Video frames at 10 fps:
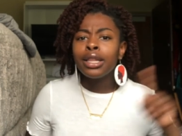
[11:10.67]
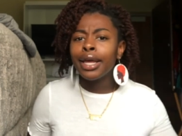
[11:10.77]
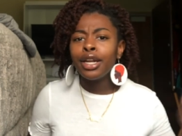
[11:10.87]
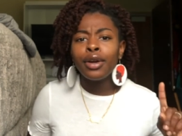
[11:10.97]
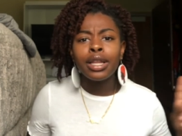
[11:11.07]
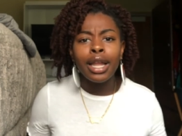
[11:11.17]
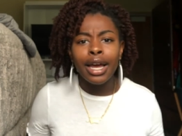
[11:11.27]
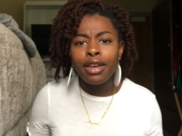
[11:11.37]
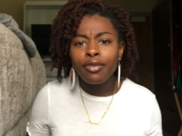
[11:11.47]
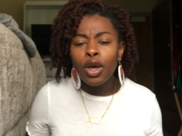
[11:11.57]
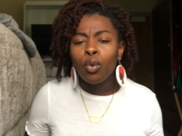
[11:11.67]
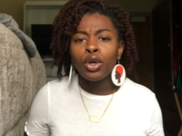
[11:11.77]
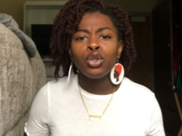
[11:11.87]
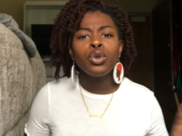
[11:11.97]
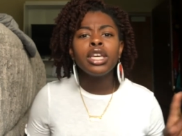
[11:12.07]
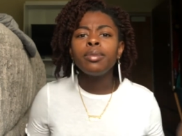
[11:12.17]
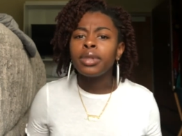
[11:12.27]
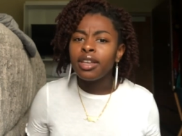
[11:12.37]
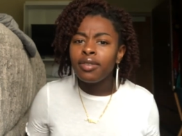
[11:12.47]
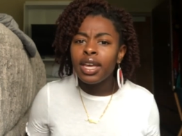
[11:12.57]
later in life, when you keep
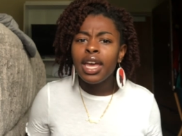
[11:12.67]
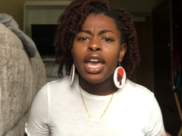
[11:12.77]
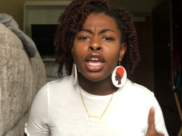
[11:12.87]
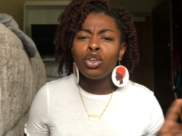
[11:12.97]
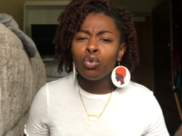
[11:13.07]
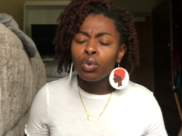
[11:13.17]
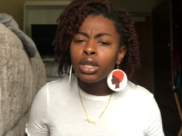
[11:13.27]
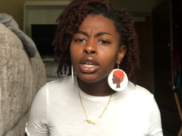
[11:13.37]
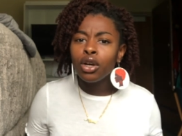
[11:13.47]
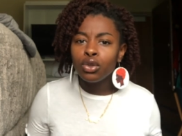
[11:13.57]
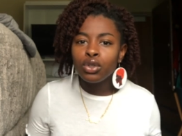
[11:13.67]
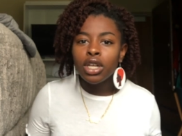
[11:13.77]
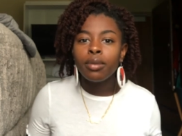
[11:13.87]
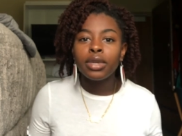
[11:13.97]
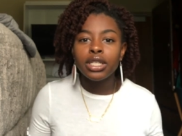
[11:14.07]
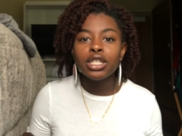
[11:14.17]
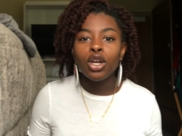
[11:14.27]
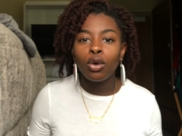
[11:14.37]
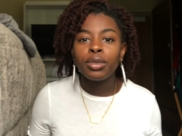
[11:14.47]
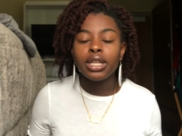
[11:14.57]
living and you really go through something, this is
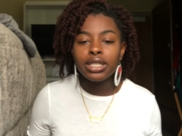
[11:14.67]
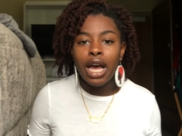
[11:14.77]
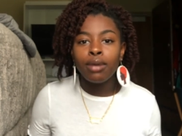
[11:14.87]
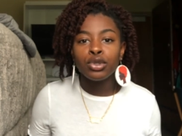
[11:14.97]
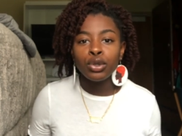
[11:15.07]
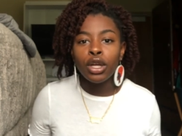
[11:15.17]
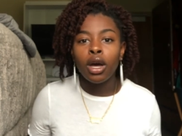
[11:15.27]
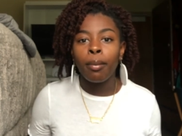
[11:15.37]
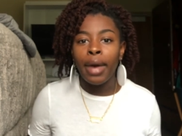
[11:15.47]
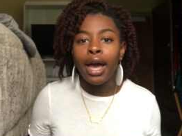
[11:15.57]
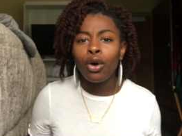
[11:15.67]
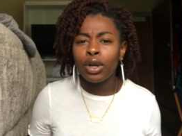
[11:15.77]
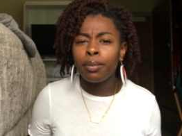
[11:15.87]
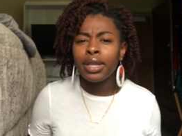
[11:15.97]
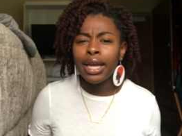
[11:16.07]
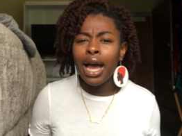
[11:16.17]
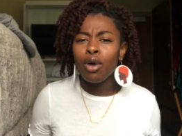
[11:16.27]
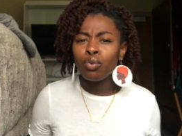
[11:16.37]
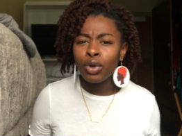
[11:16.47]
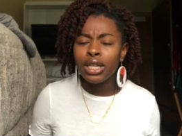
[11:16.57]
going to be the times you look back on and be like, I
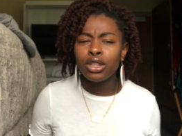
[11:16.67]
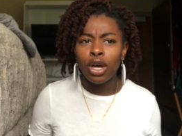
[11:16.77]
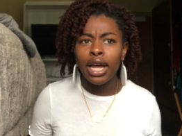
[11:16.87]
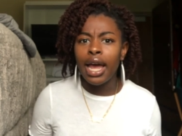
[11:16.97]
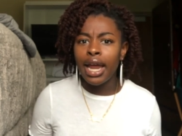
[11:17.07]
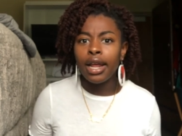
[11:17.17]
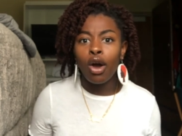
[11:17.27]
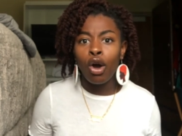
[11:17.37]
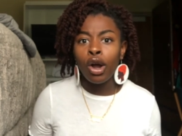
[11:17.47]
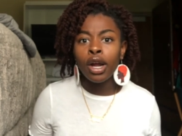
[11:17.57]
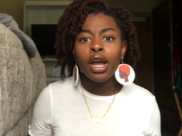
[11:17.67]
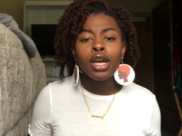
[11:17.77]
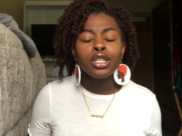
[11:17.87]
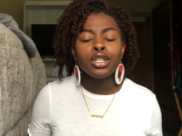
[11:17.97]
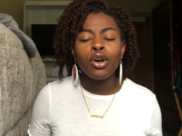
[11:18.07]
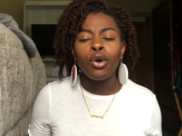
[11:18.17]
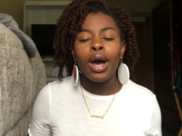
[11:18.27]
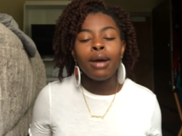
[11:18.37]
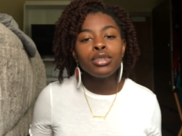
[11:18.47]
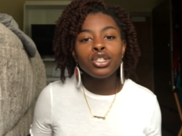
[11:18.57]
really thought I had it hard. So
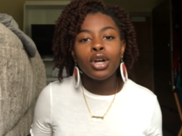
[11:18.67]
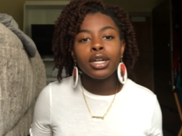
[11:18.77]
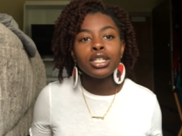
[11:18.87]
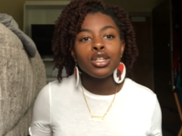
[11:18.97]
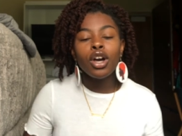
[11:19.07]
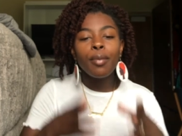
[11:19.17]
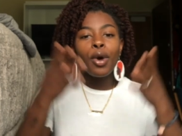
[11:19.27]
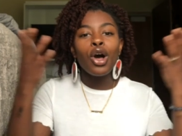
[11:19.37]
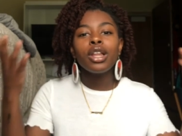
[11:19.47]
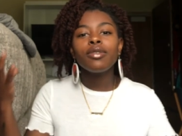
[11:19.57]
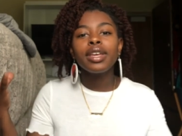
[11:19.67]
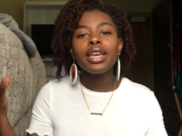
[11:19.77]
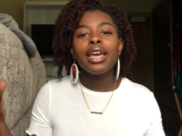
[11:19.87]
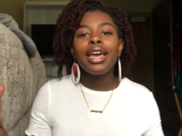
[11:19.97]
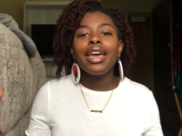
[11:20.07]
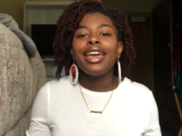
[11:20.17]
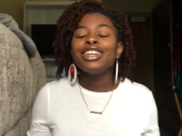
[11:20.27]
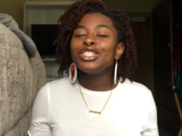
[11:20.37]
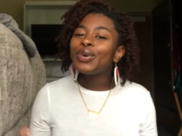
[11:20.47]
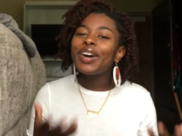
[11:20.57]
I'm just trying to soak up all of it,
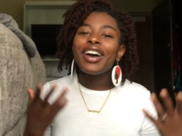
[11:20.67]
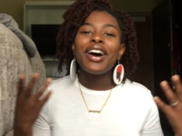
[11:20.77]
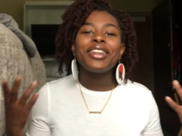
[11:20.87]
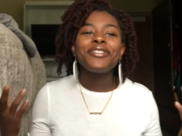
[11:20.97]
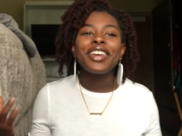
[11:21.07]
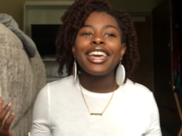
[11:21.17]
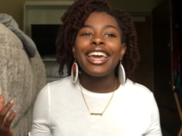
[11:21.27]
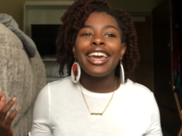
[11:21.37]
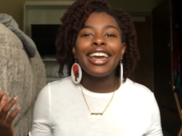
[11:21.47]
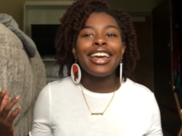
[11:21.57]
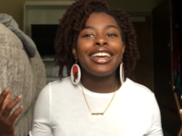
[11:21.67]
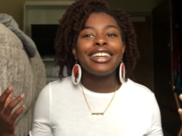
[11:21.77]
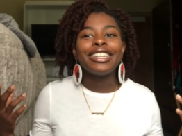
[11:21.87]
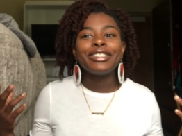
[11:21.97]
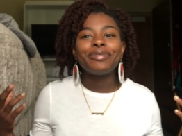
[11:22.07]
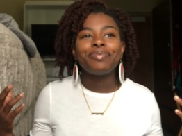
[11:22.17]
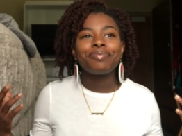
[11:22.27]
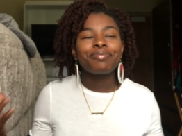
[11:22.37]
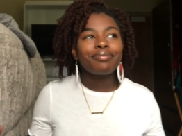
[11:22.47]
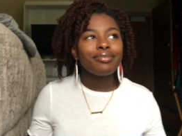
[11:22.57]
enjoy all of it, and
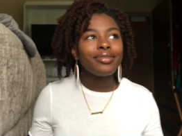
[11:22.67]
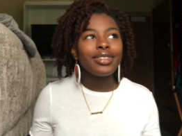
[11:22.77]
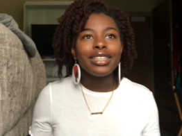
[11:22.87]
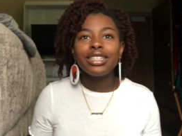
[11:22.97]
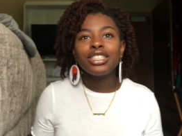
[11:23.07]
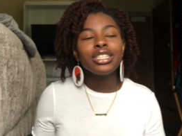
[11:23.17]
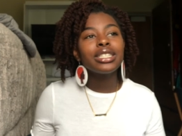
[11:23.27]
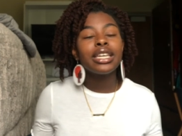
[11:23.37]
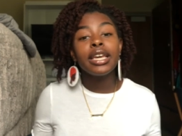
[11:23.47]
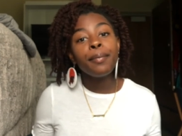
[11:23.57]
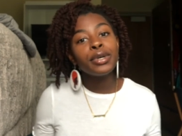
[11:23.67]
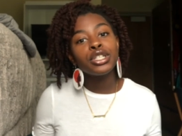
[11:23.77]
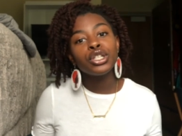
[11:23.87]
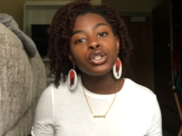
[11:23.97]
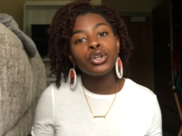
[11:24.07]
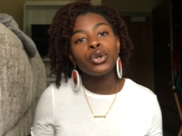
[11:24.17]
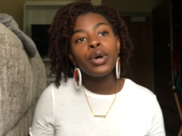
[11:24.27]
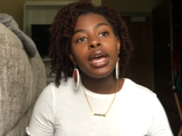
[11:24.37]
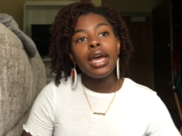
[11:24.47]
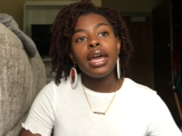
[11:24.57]
just keep pushing through
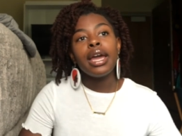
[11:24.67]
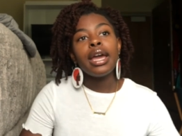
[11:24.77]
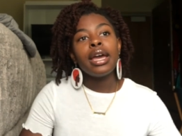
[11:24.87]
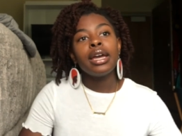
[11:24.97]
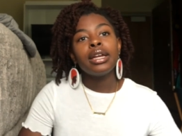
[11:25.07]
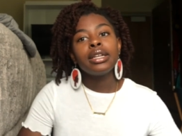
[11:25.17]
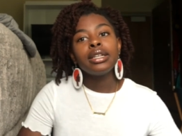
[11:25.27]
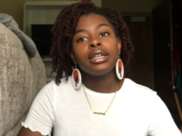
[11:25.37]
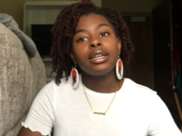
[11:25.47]
and